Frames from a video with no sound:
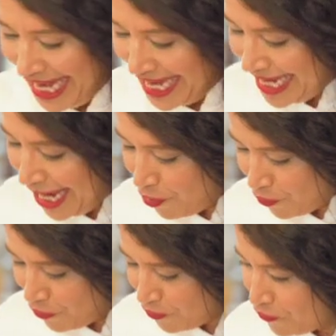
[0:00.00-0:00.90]
And
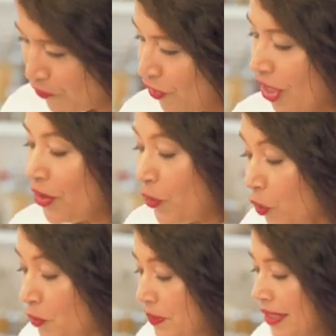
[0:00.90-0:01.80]
now for our
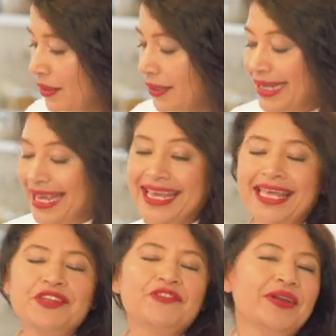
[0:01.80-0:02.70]
oatmeal,
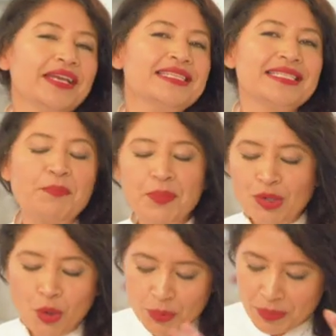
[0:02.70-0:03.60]
again it's very
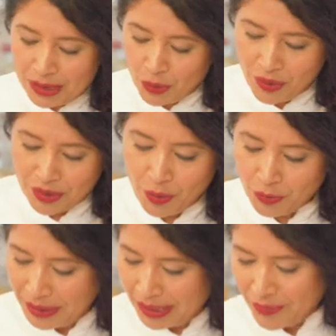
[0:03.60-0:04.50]
simple oatmeal, quick
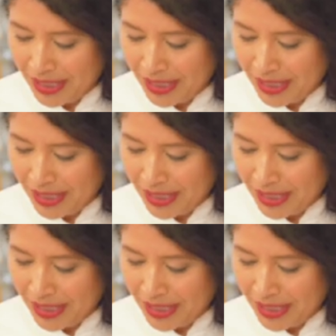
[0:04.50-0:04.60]
oatmeal